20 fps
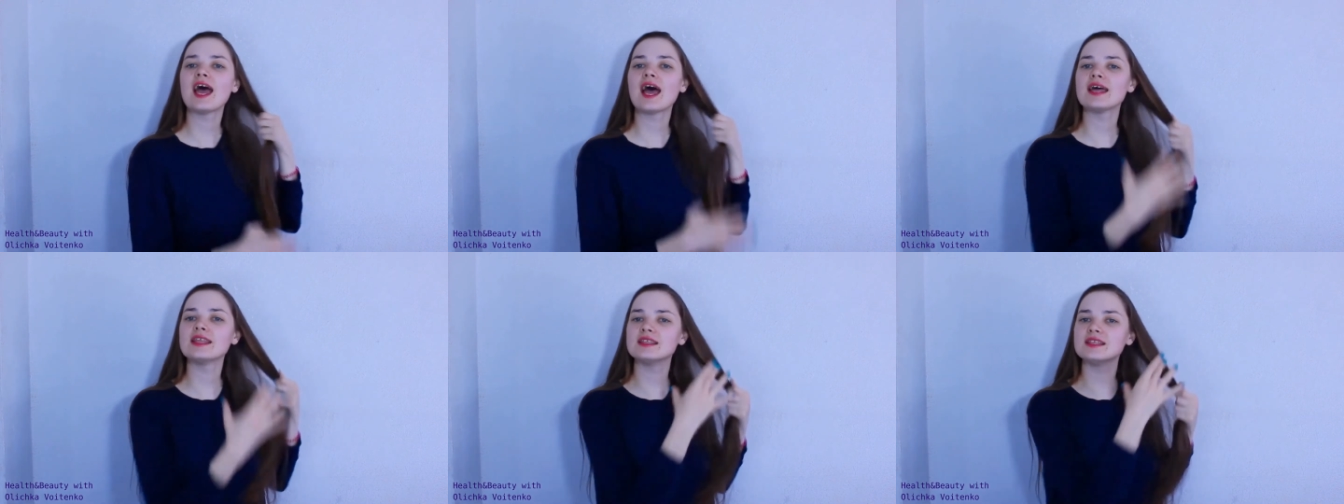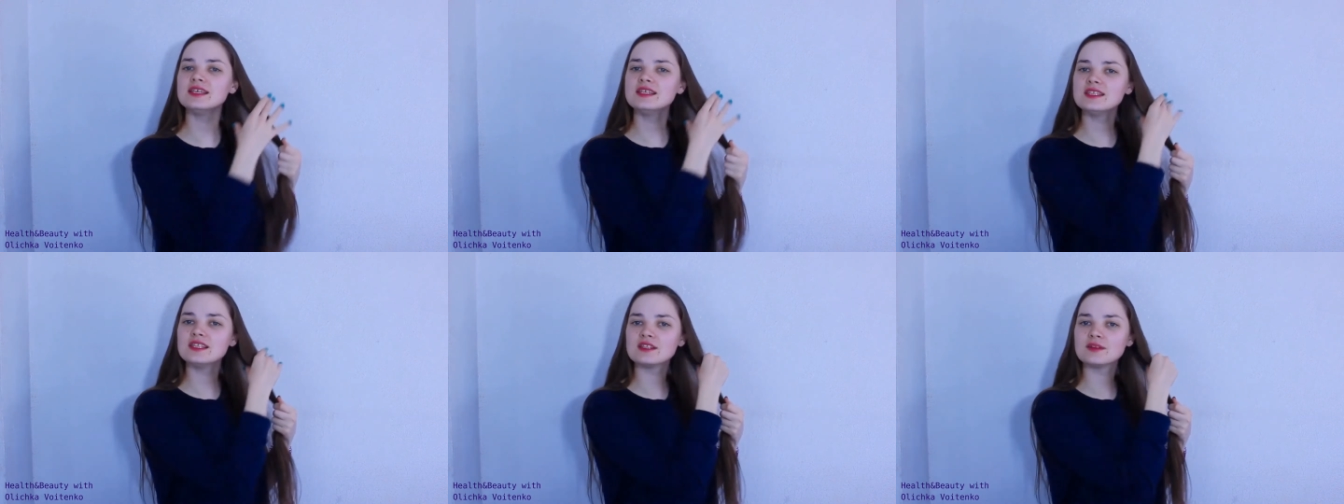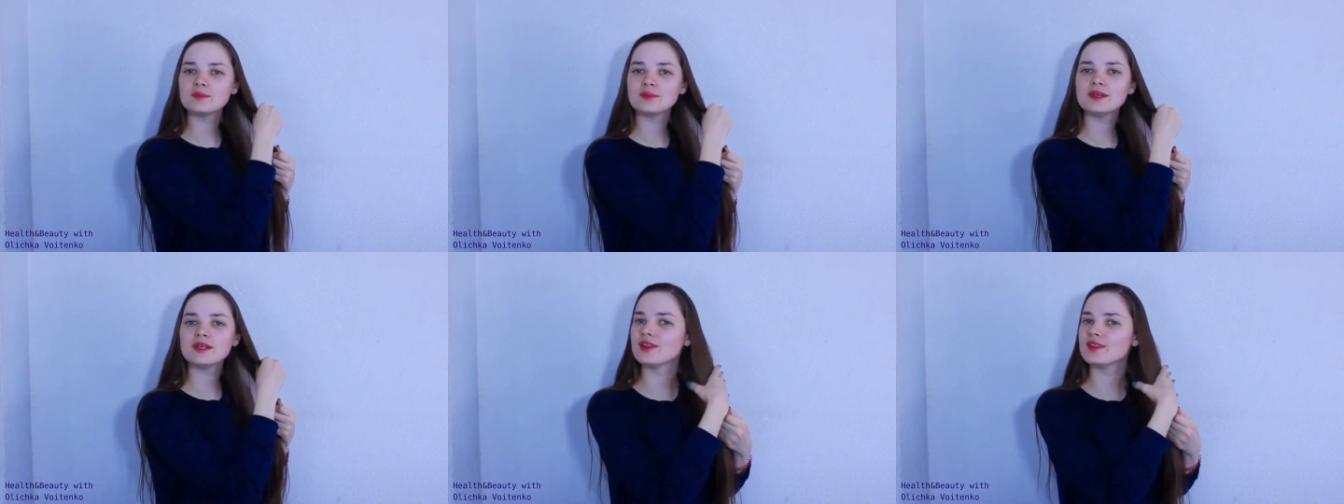and
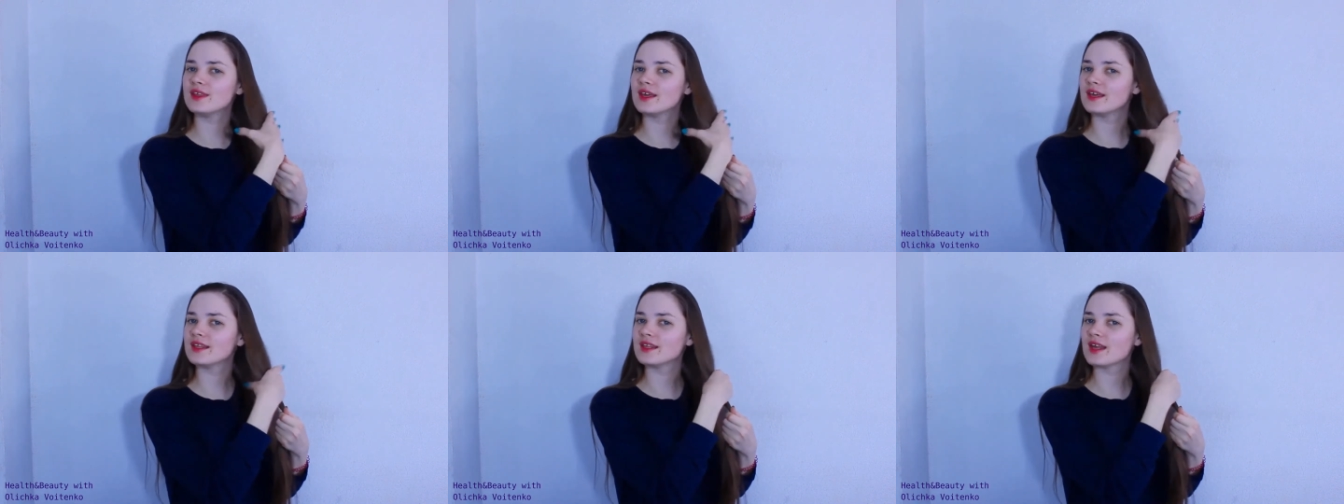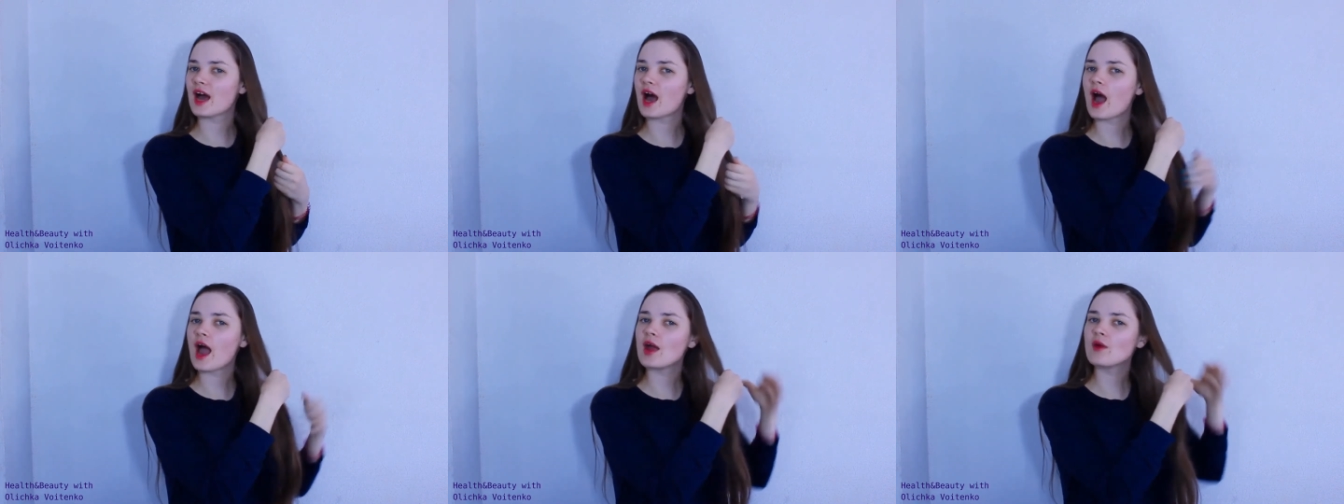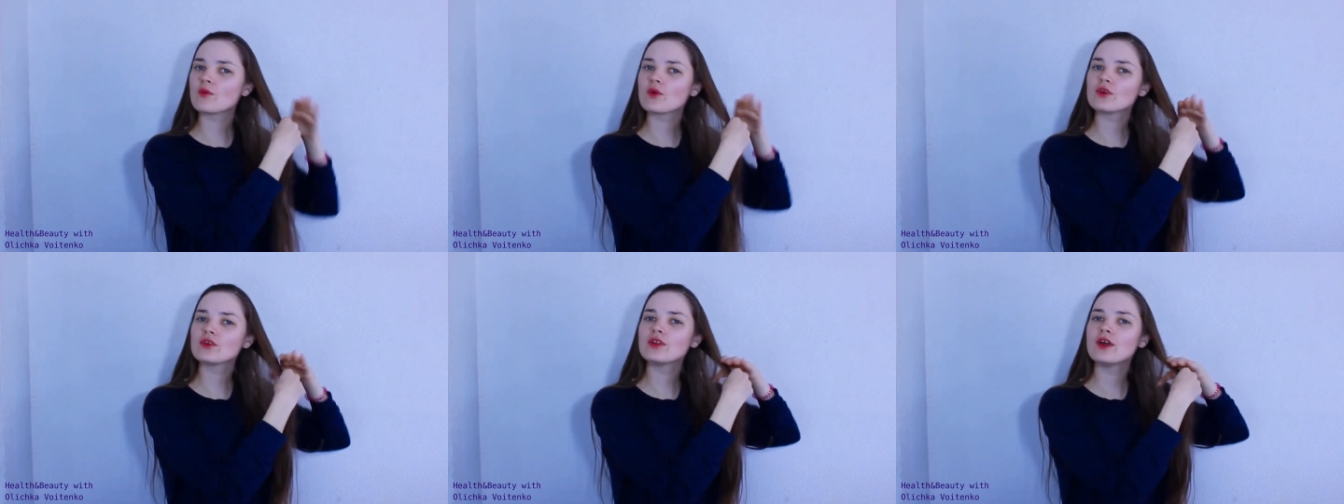little bit with an
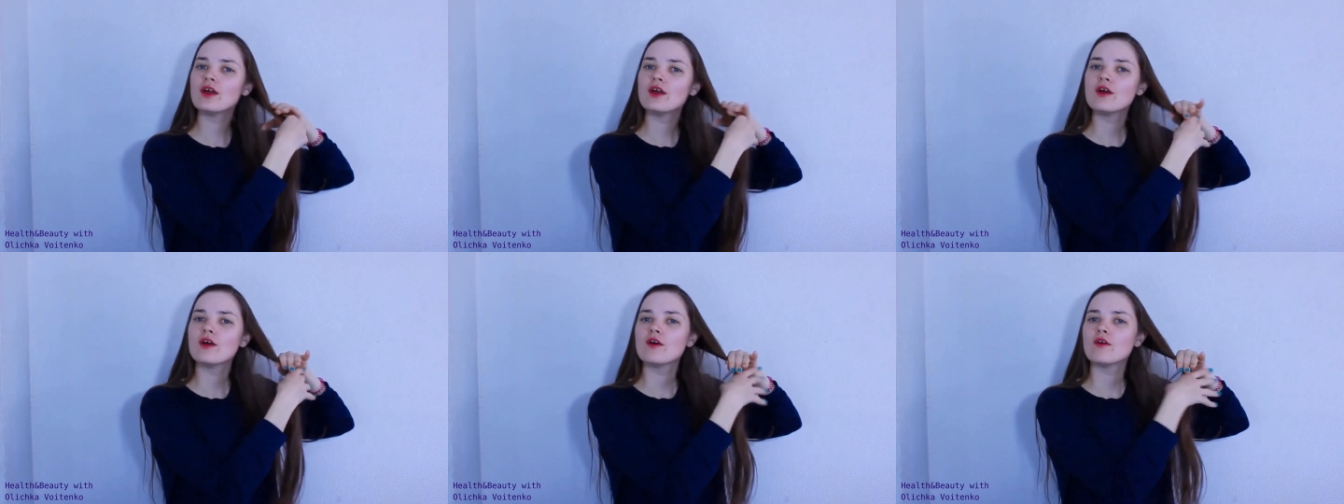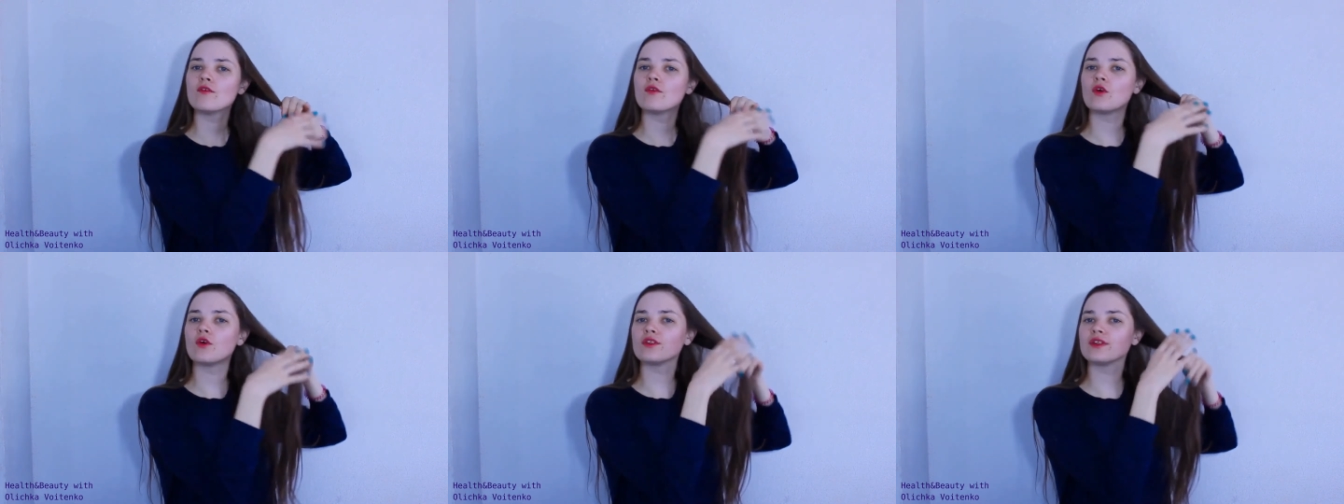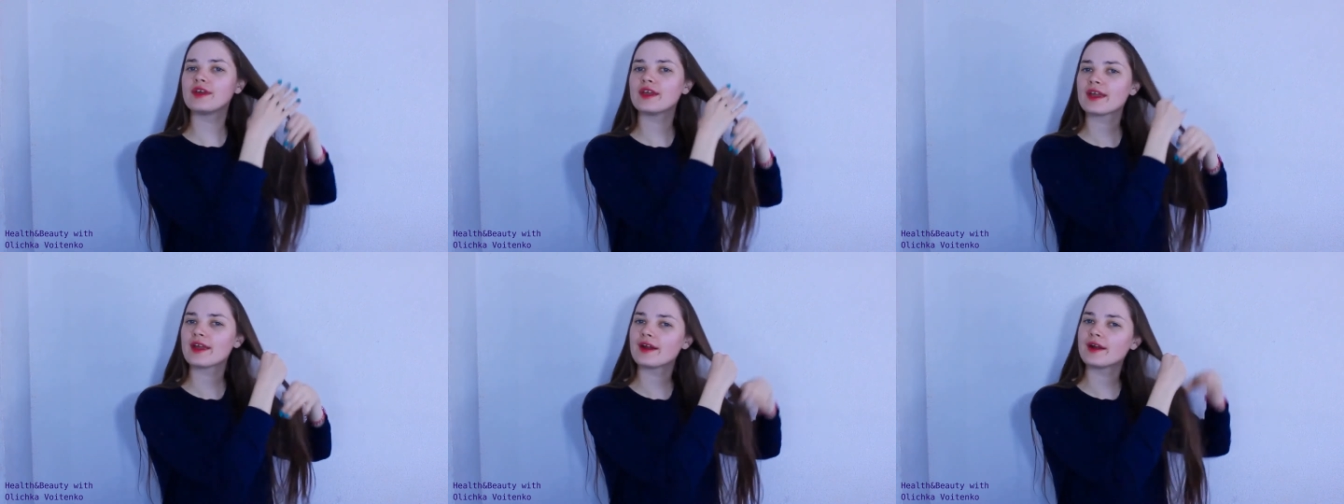iron for
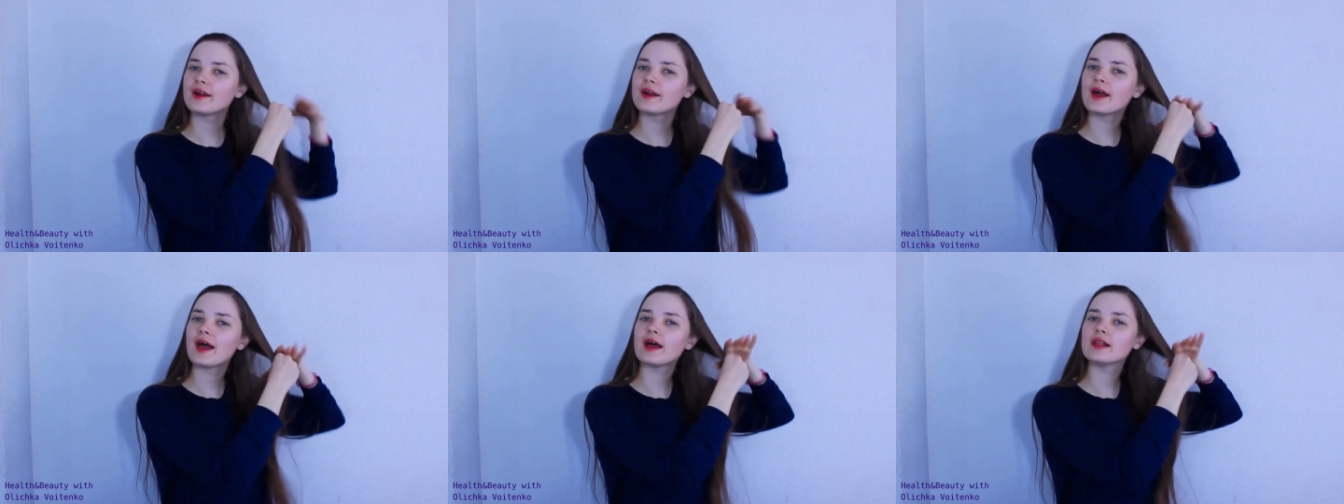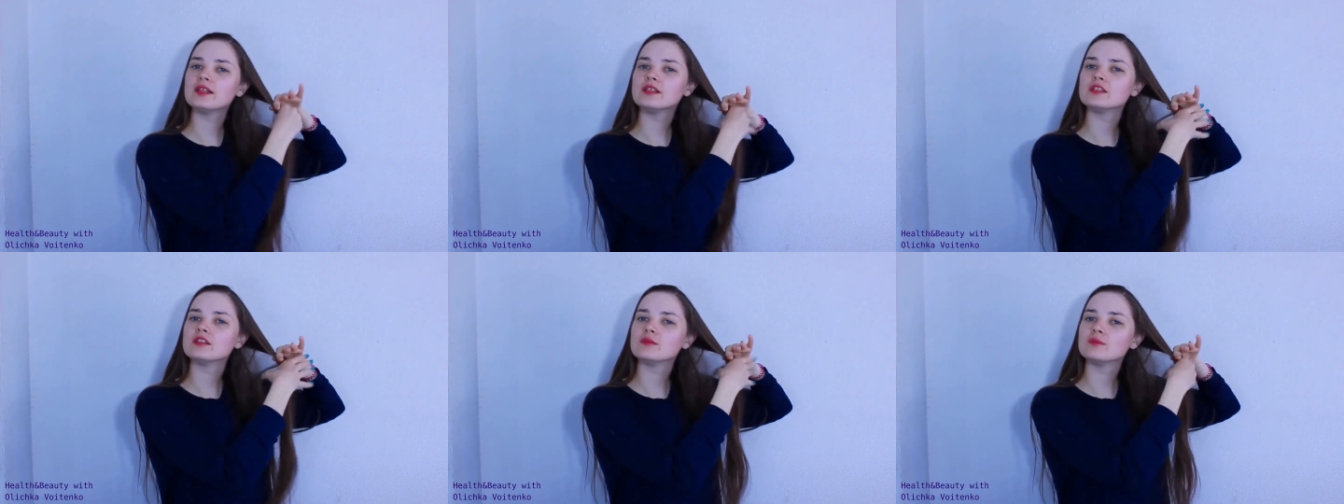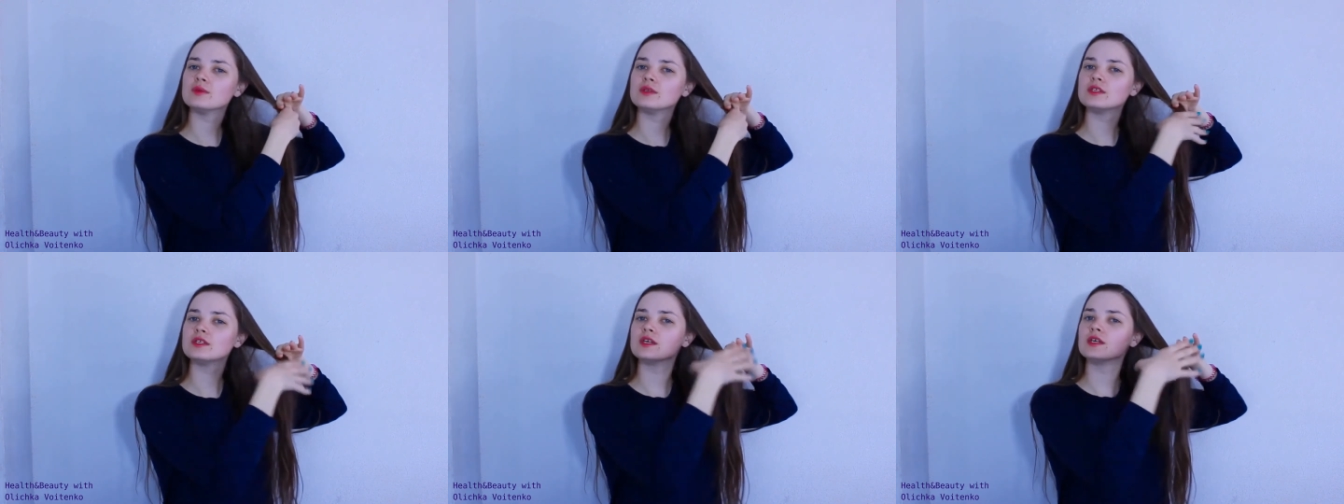the hair a little
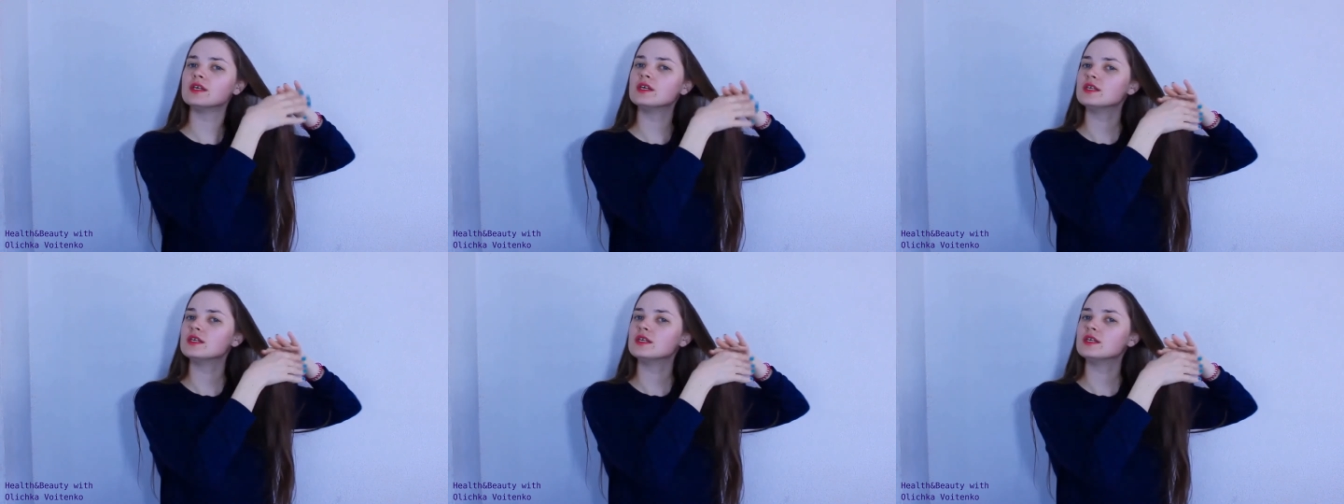bit